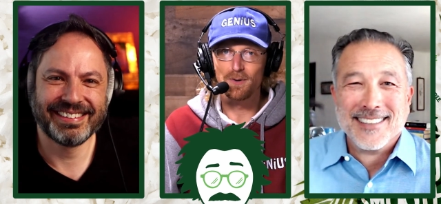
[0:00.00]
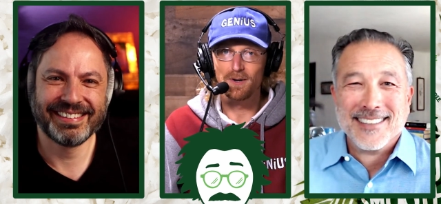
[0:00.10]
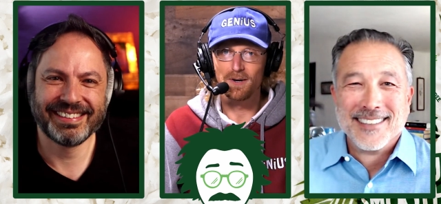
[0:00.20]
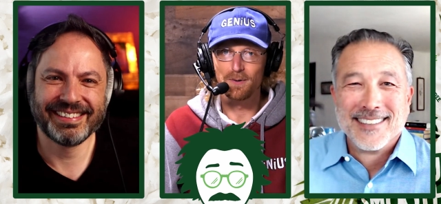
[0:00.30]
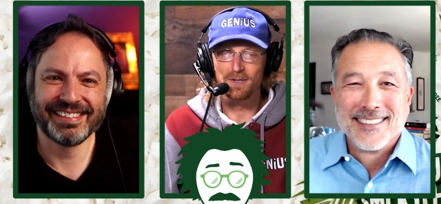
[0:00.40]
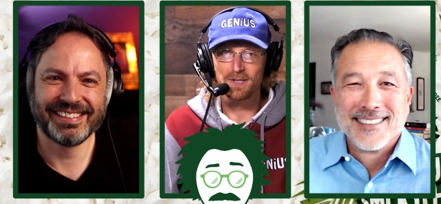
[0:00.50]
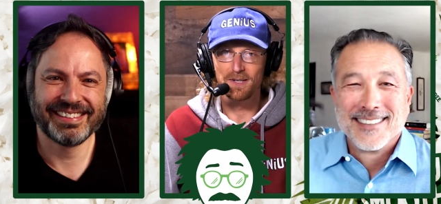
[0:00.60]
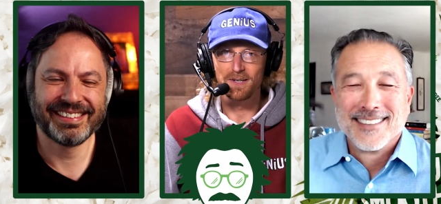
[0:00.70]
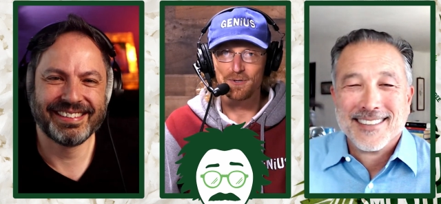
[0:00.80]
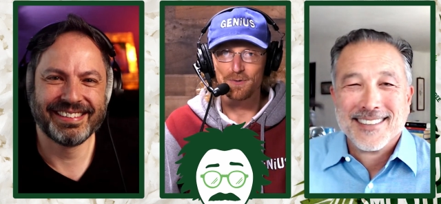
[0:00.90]
Speaker 1: Always a,
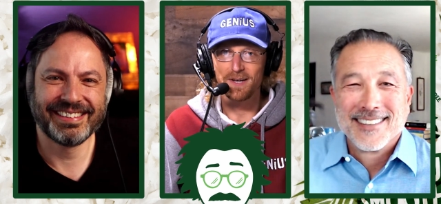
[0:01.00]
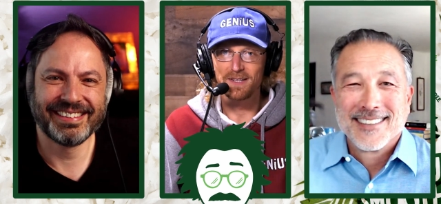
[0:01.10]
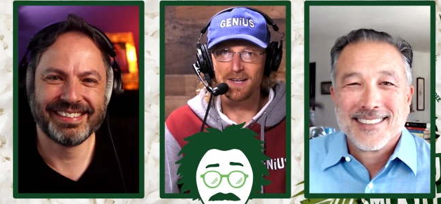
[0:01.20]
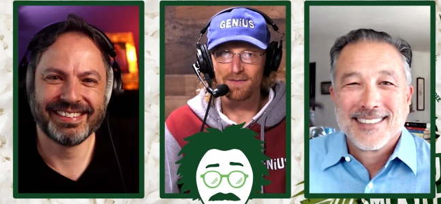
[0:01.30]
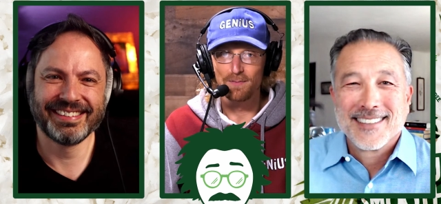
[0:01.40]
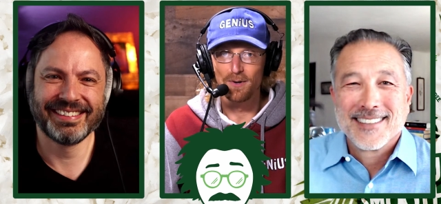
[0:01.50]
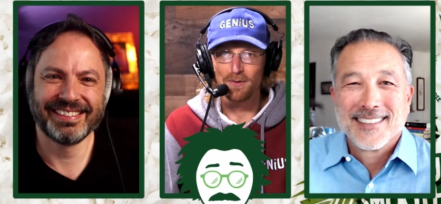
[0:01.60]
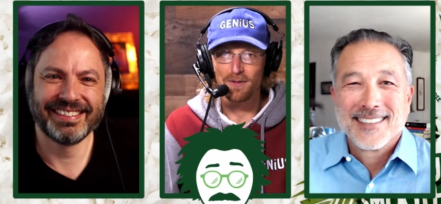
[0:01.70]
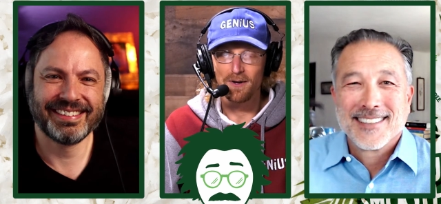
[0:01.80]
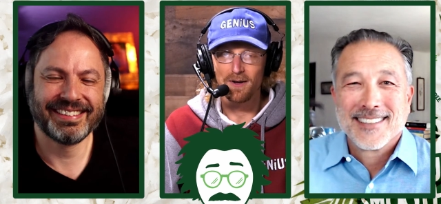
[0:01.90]
a treat to have you
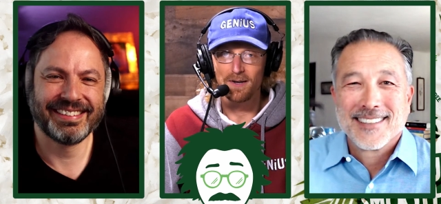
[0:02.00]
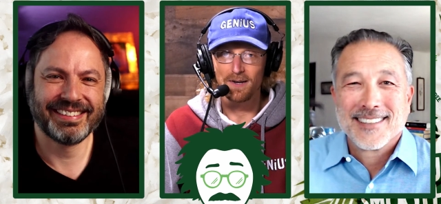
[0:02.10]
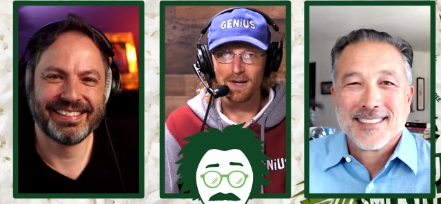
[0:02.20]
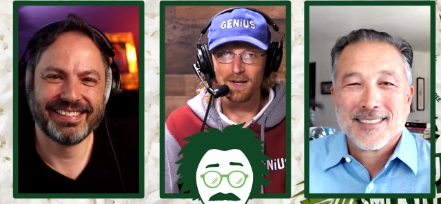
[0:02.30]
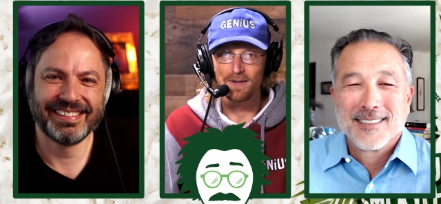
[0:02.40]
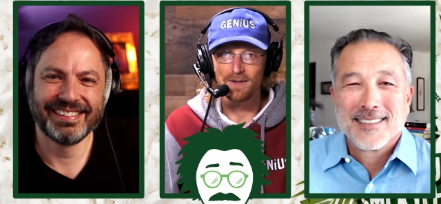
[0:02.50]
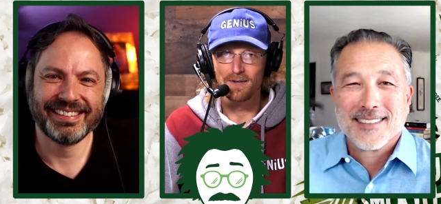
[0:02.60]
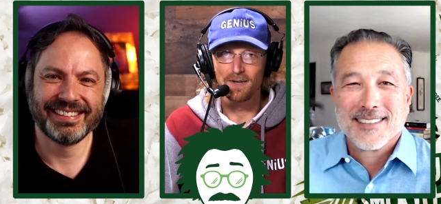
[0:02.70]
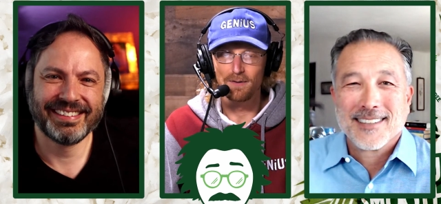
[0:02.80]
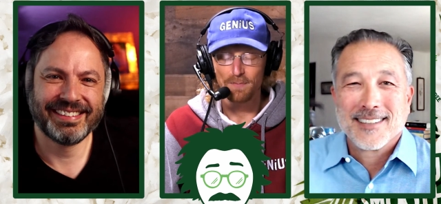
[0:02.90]
both on, and uh,
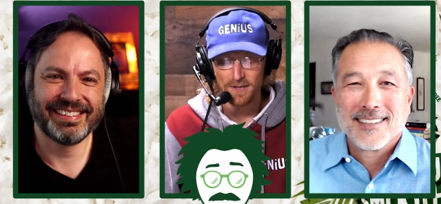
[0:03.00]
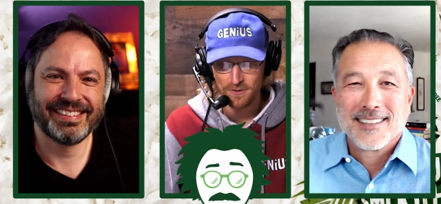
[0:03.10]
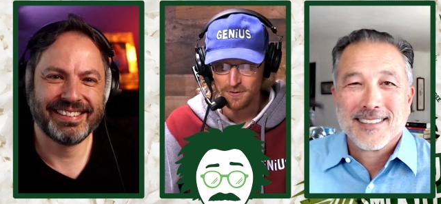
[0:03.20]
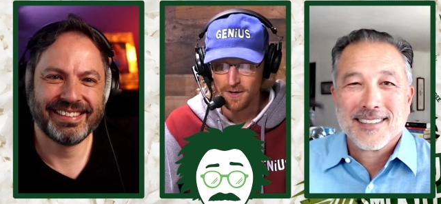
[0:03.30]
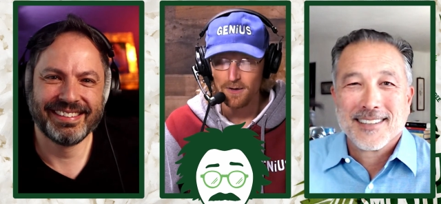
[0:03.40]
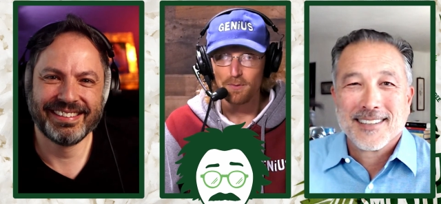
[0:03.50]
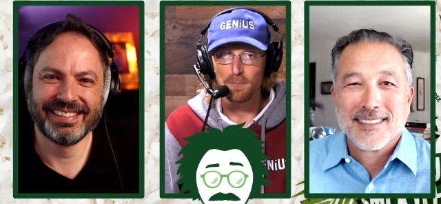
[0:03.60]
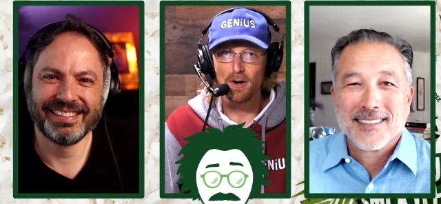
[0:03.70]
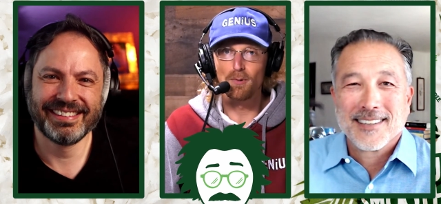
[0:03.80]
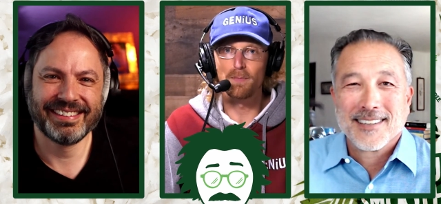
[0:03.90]
best of luck with
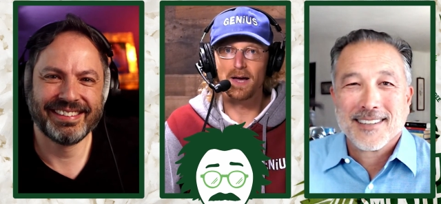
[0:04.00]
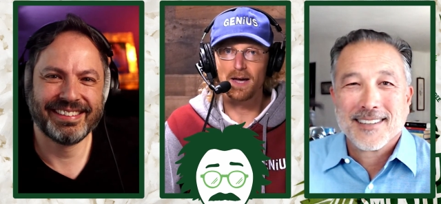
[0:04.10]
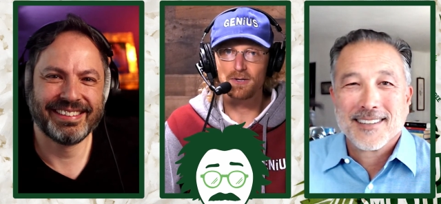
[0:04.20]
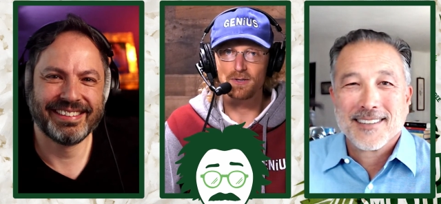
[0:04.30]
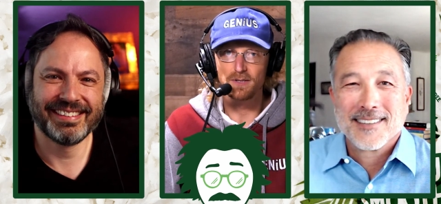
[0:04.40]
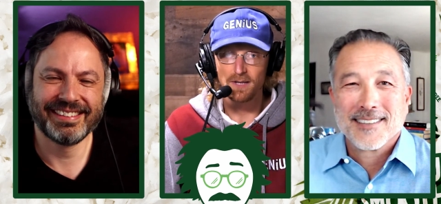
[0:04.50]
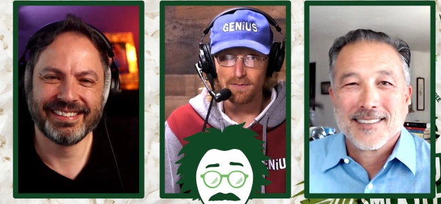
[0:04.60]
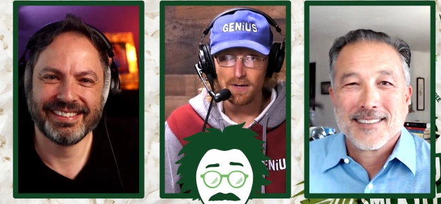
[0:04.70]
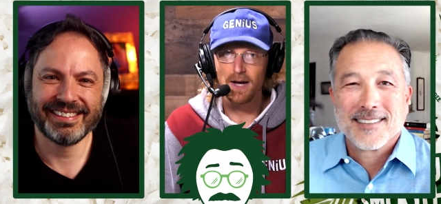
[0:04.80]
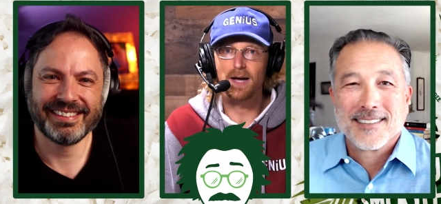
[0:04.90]
Promomash and
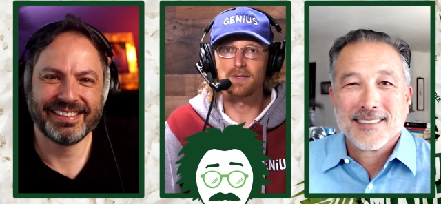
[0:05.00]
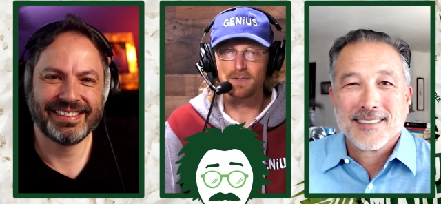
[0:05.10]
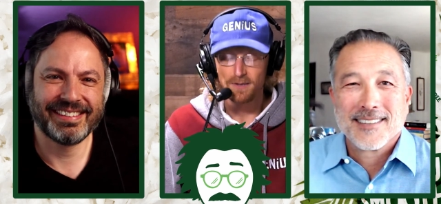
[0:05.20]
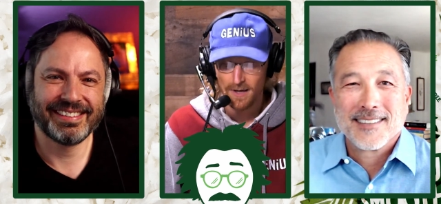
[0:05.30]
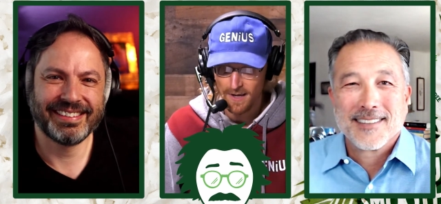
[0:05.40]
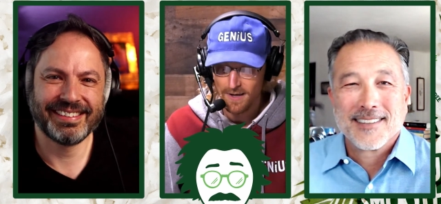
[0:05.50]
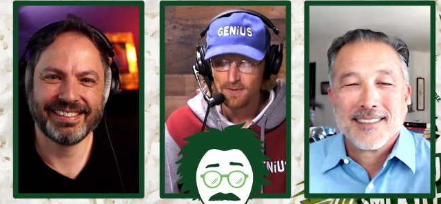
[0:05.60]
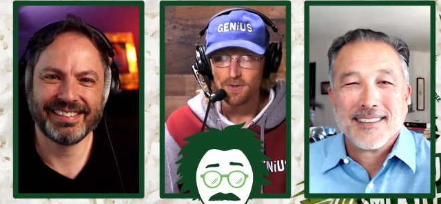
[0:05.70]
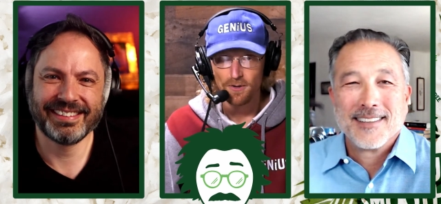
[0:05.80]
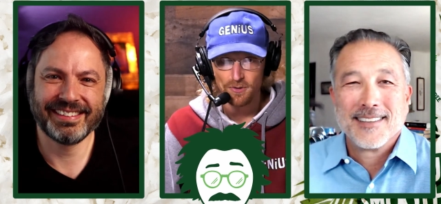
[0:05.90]
Seven Hats.
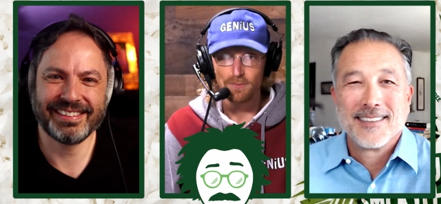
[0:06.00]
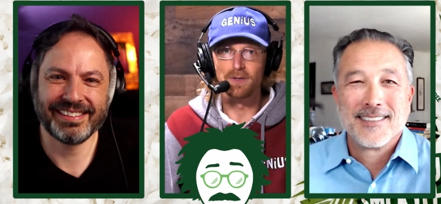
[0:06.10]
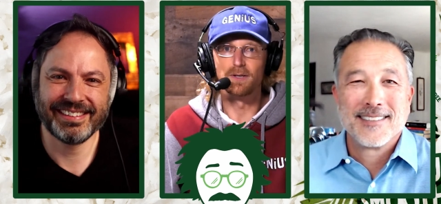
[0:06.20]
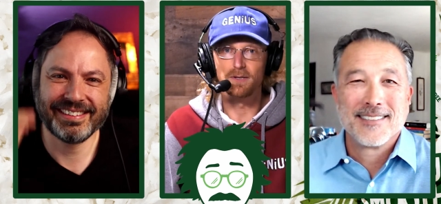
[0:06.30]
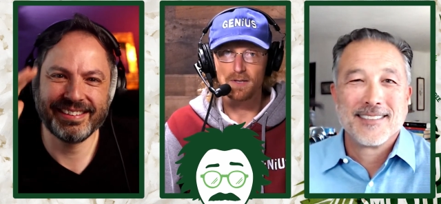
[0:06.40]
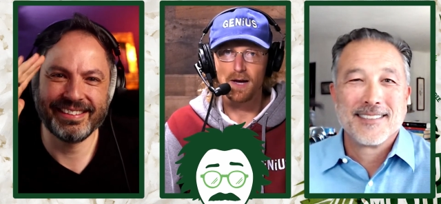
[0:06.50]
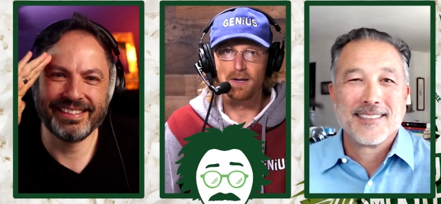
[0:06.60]
It's also really exciting.